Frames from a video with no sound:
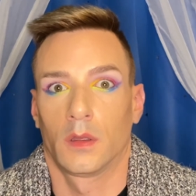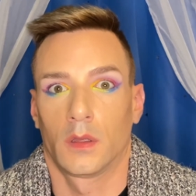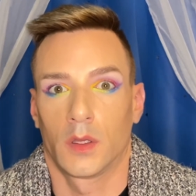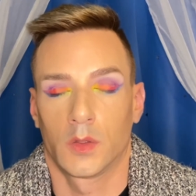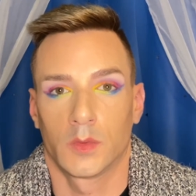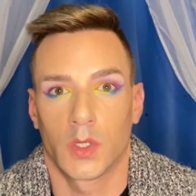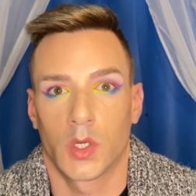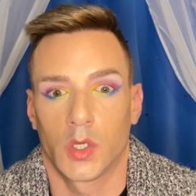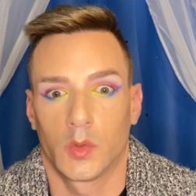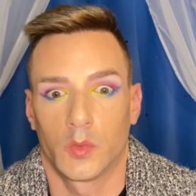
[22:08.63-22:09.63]
oh my God,
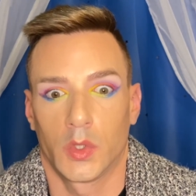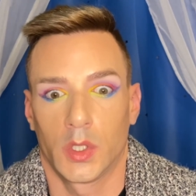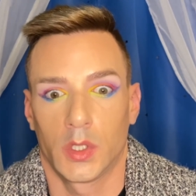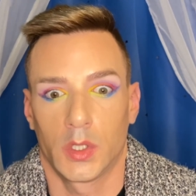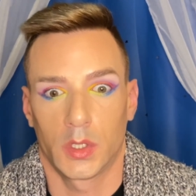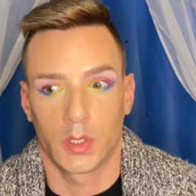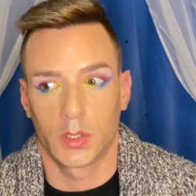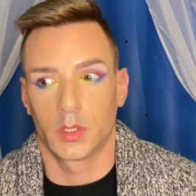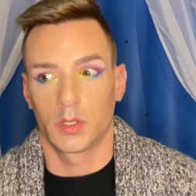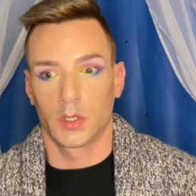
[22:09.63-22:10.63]
what?
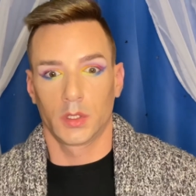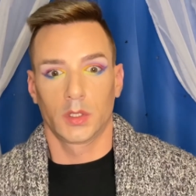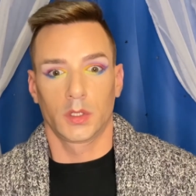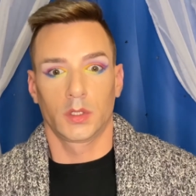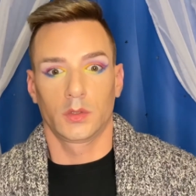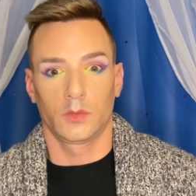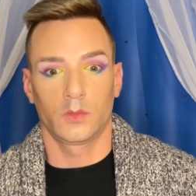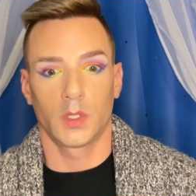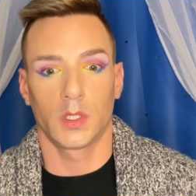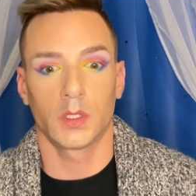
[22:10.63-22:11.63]

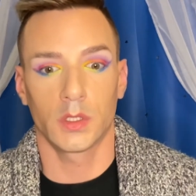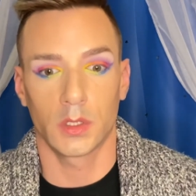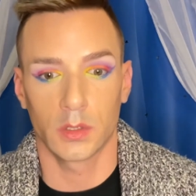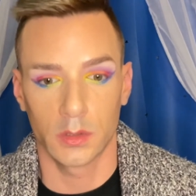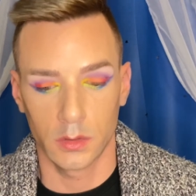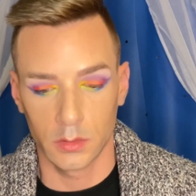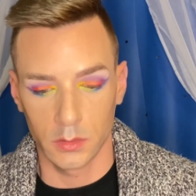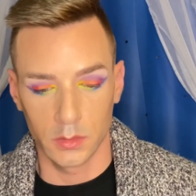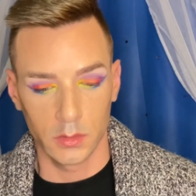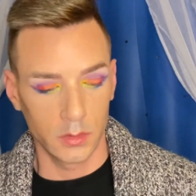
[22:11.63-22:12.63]
What?
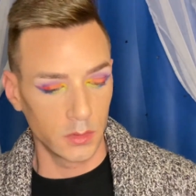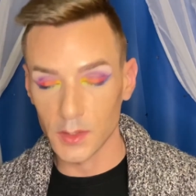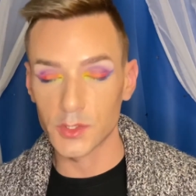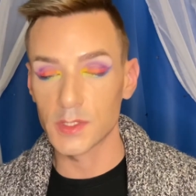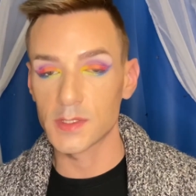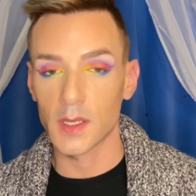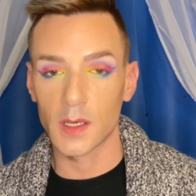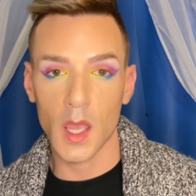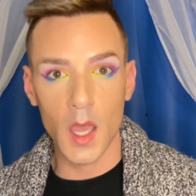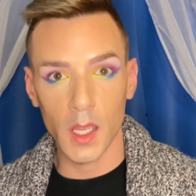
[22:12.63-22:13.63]
She said,
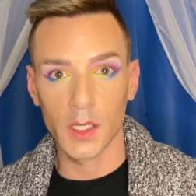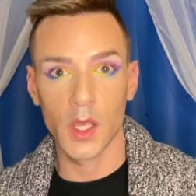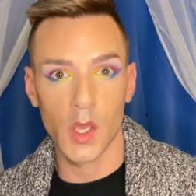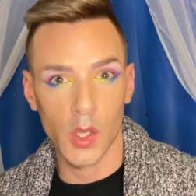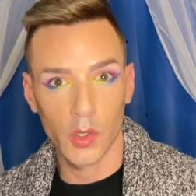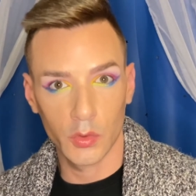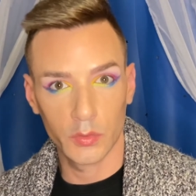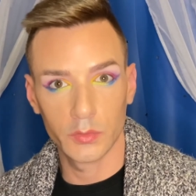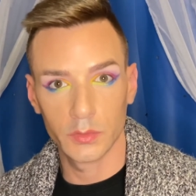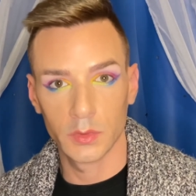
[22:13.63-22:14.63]
I know.
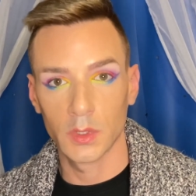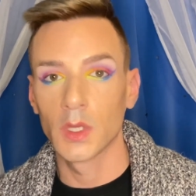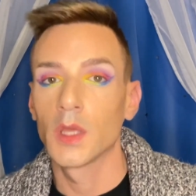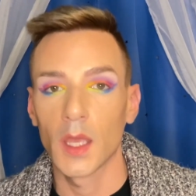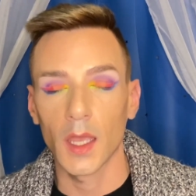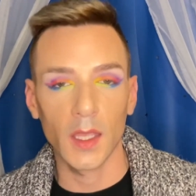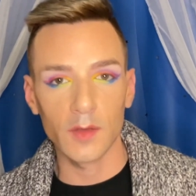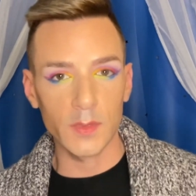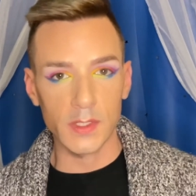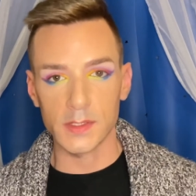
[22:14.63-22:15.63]
And gave me
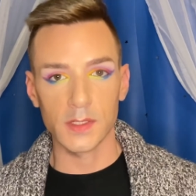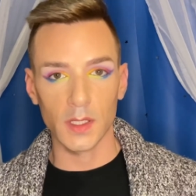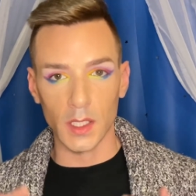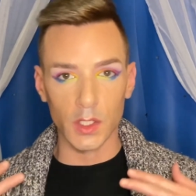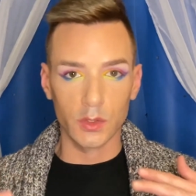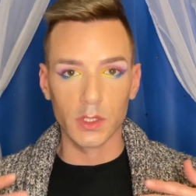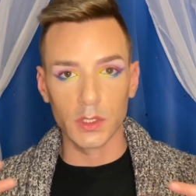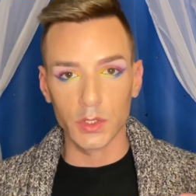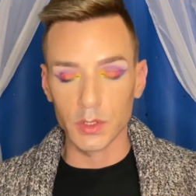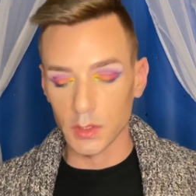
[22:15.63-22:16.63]
this like eerie
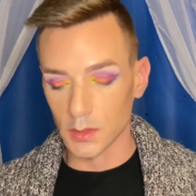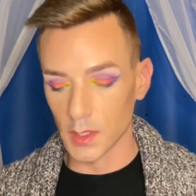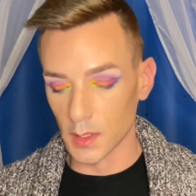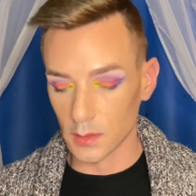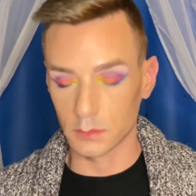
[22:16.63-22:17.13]
look, like,